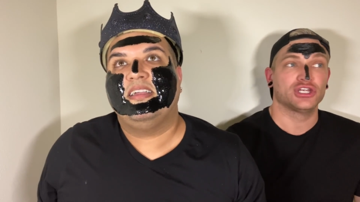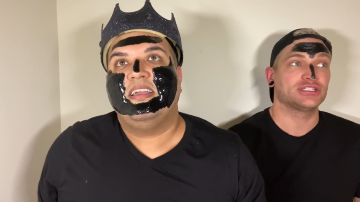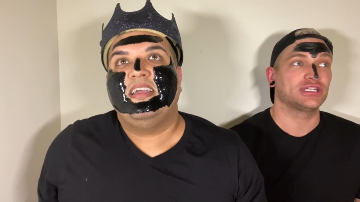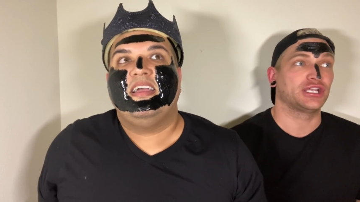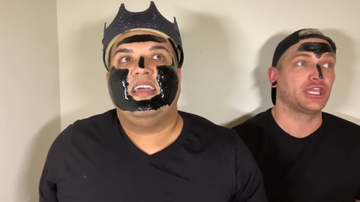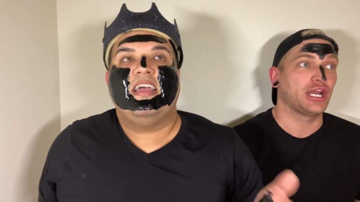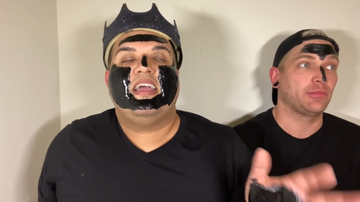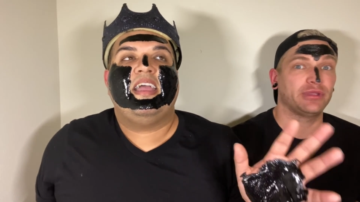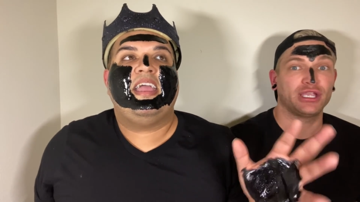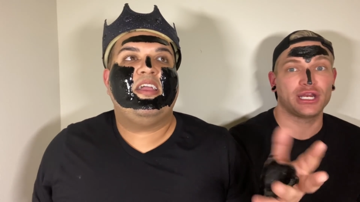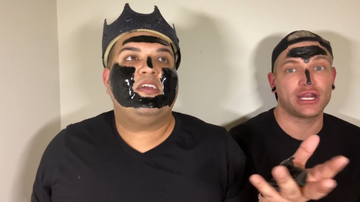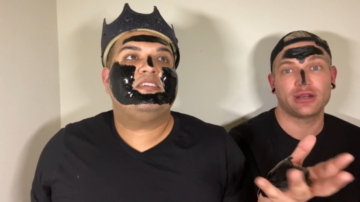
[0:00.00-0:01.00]
Speaker 1: She has to get up.
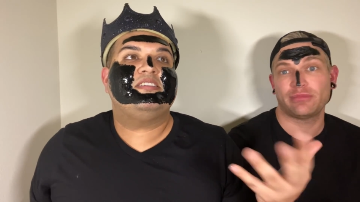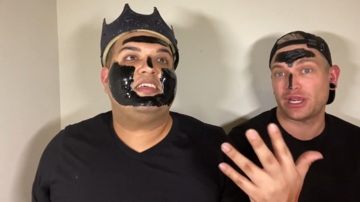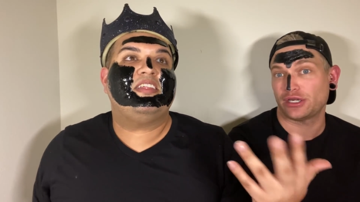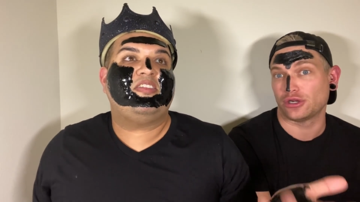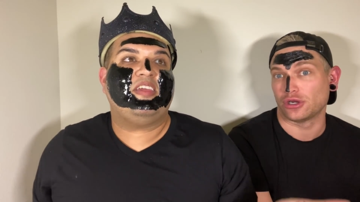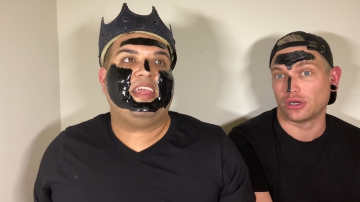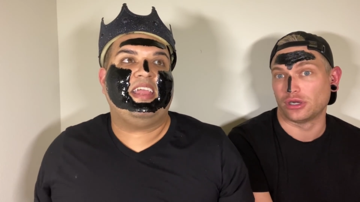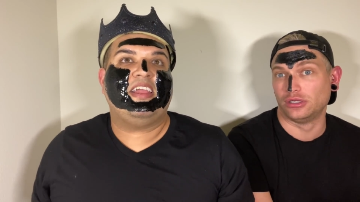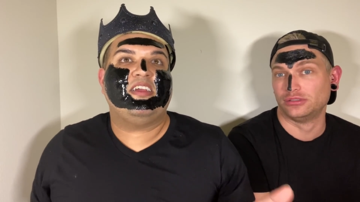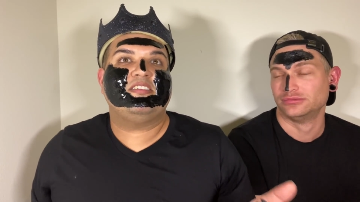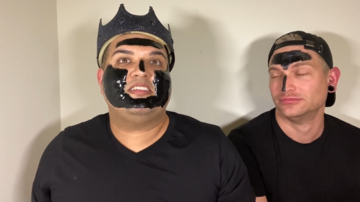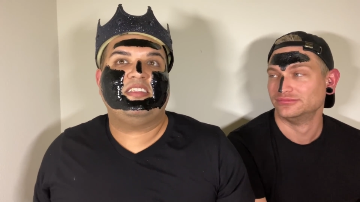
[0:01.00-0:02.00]
here's get bed, the girl. thing.
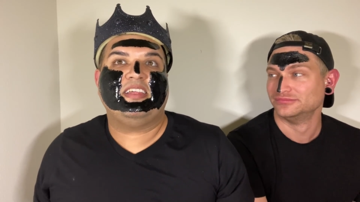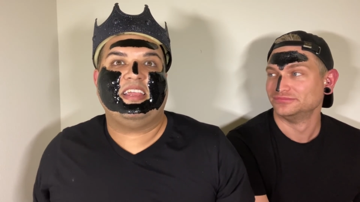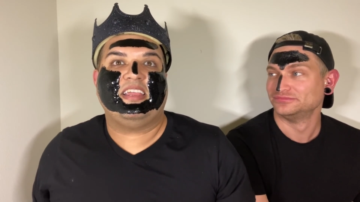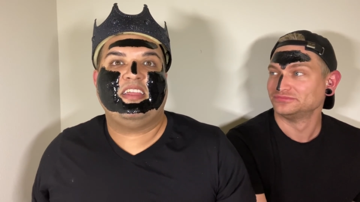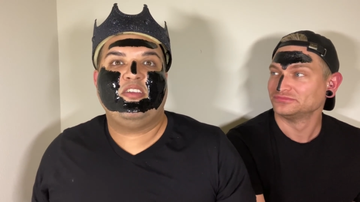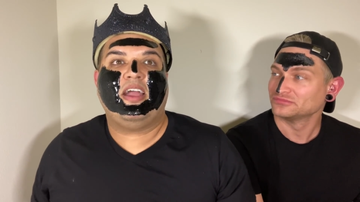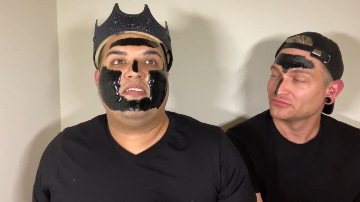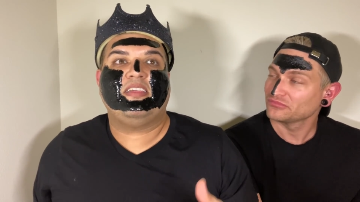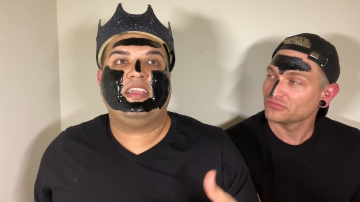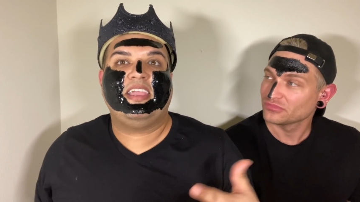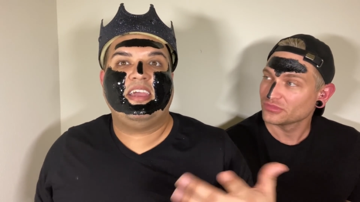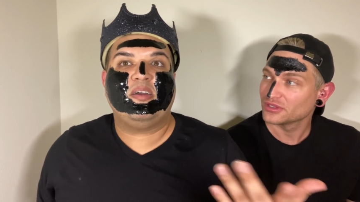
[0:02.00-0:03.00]
Here's the thing. You have to
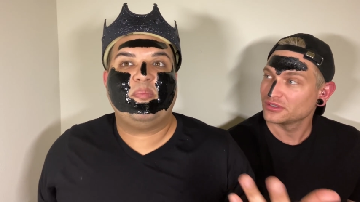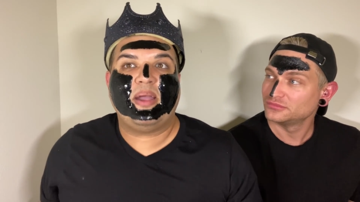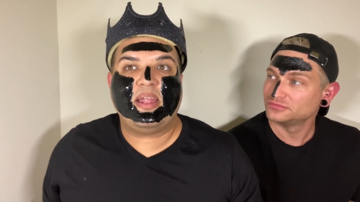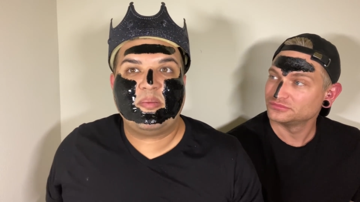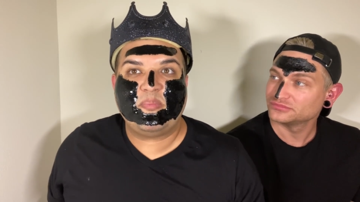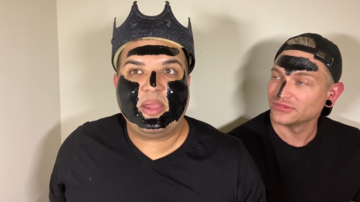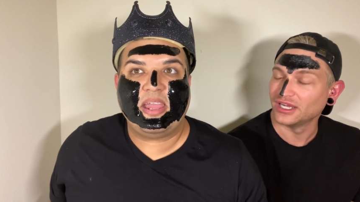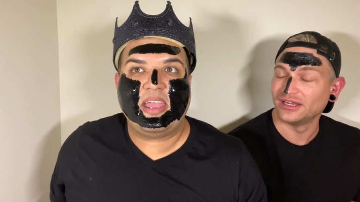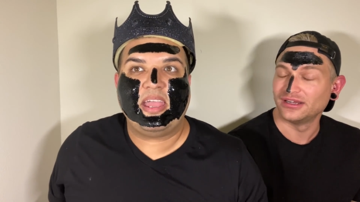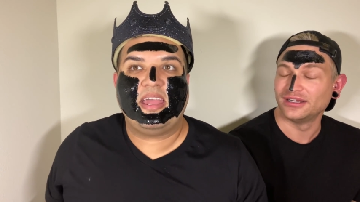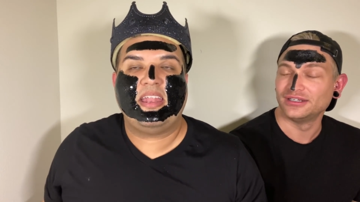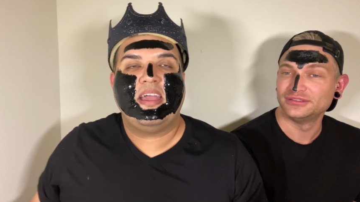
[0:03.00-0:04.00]
get up out of
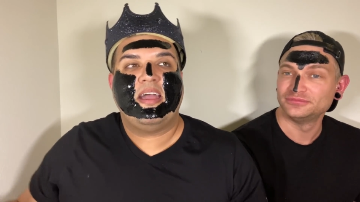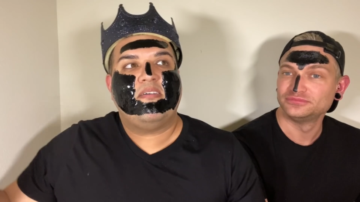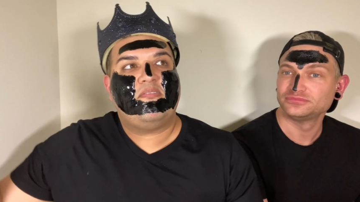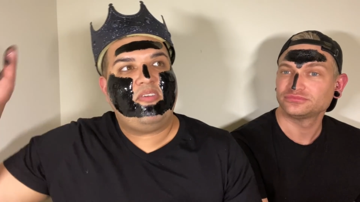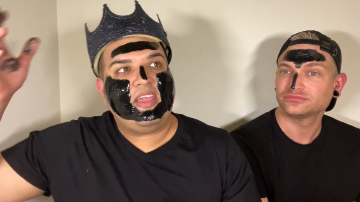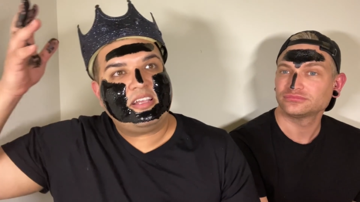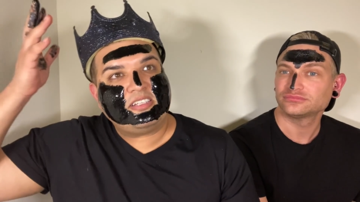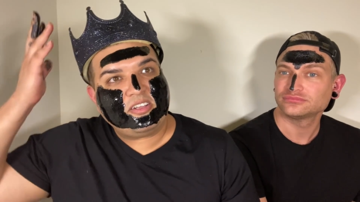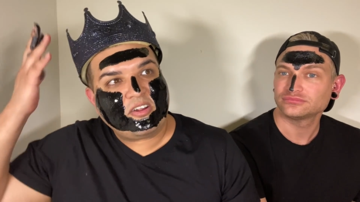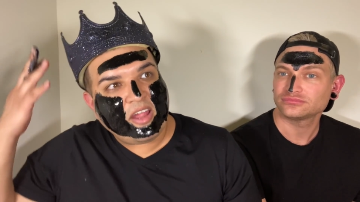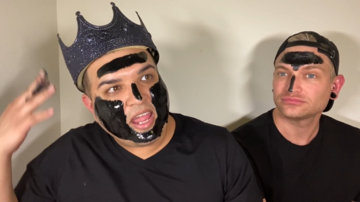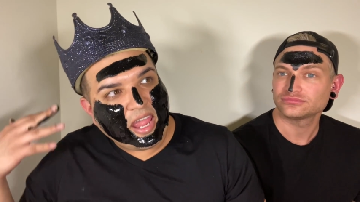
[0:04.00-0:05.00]
bed, uh, fix
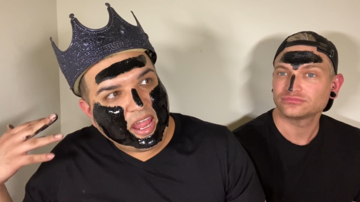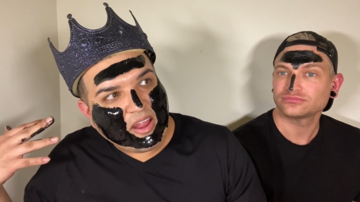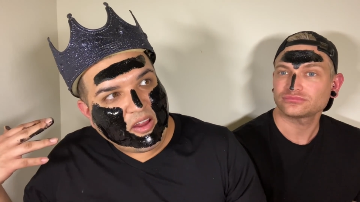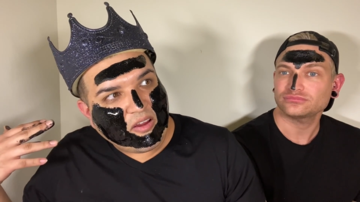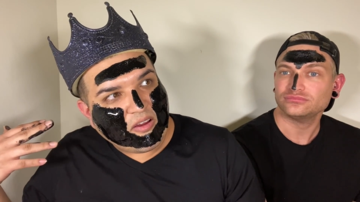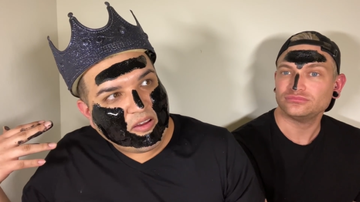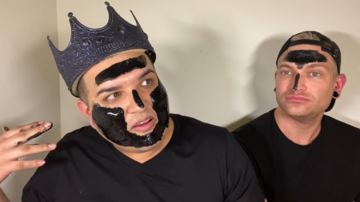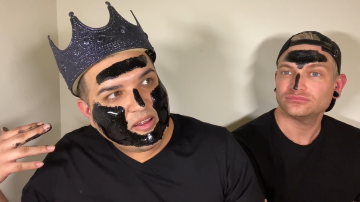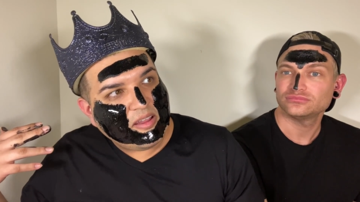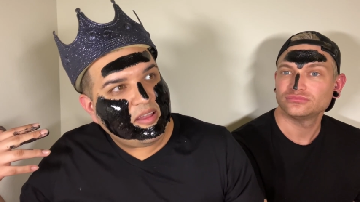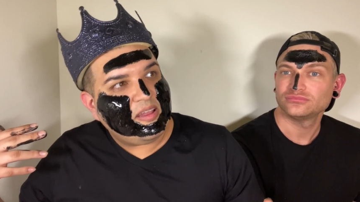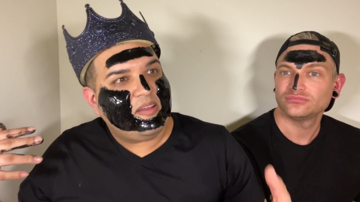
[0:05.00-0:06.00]
your hair,
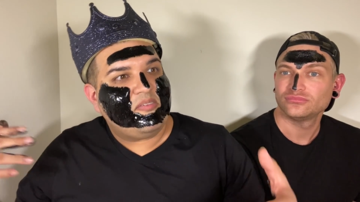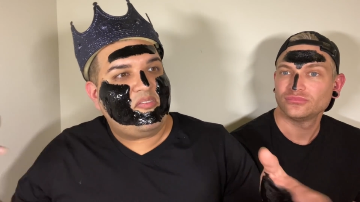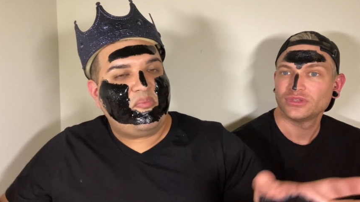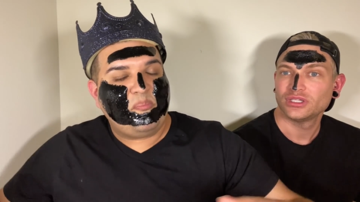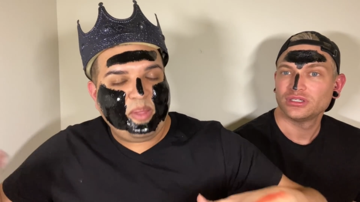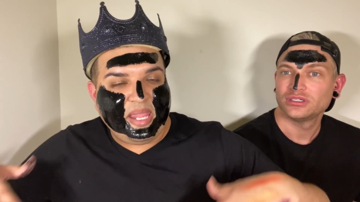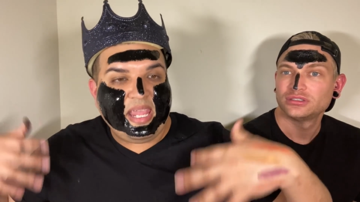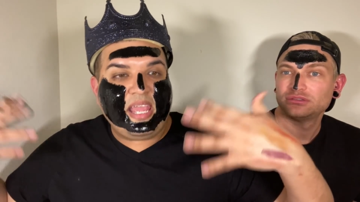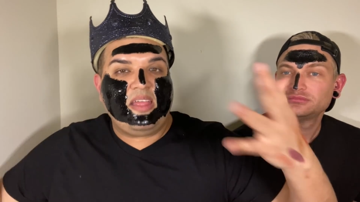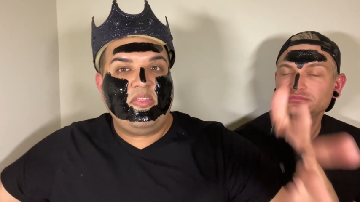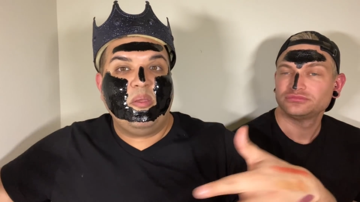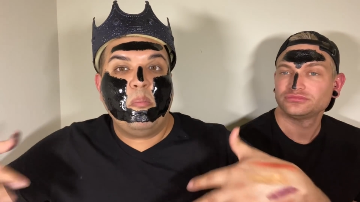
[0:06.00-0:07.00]
be
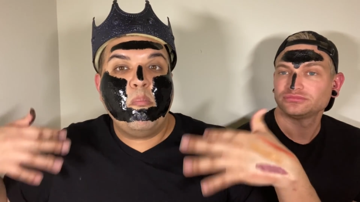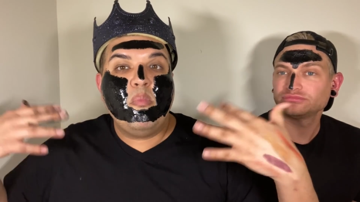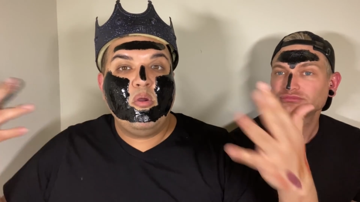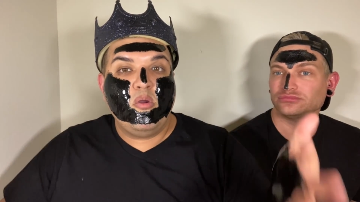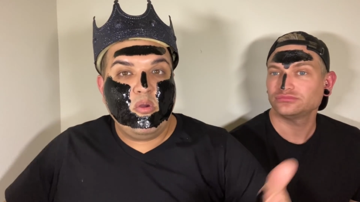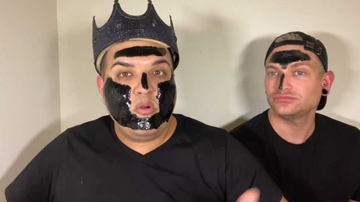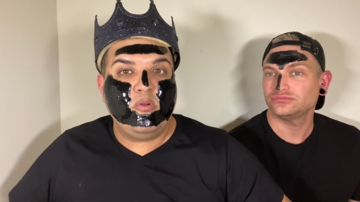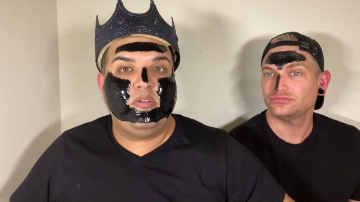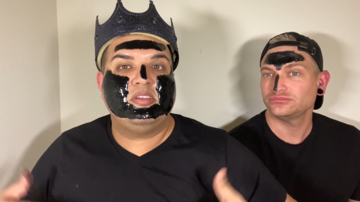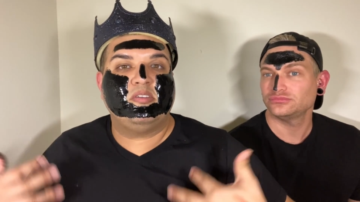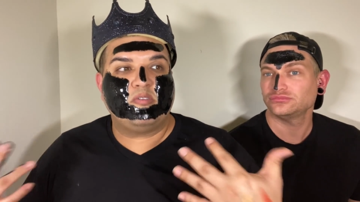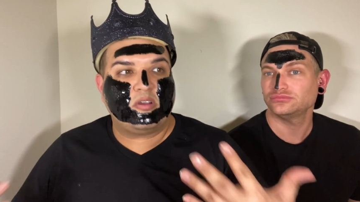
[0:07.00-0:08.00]
in the mood
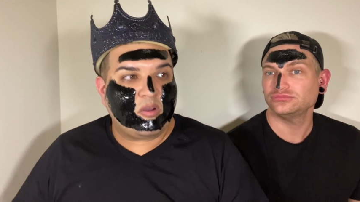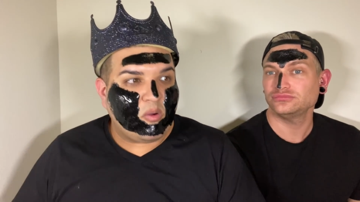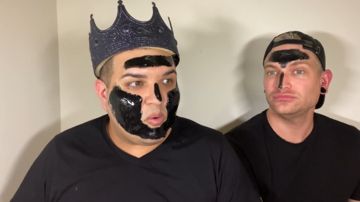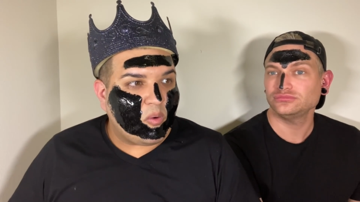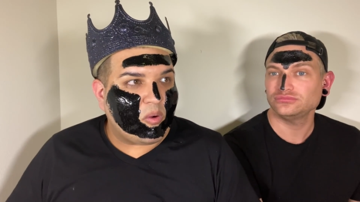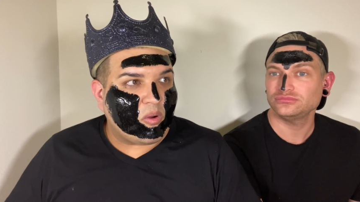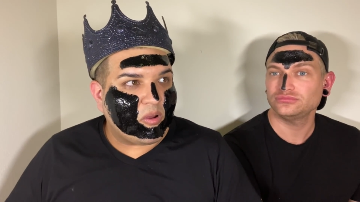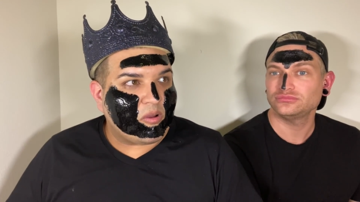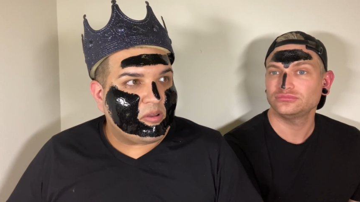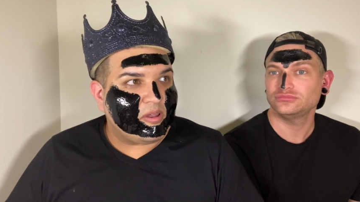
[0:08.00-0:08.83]
to record.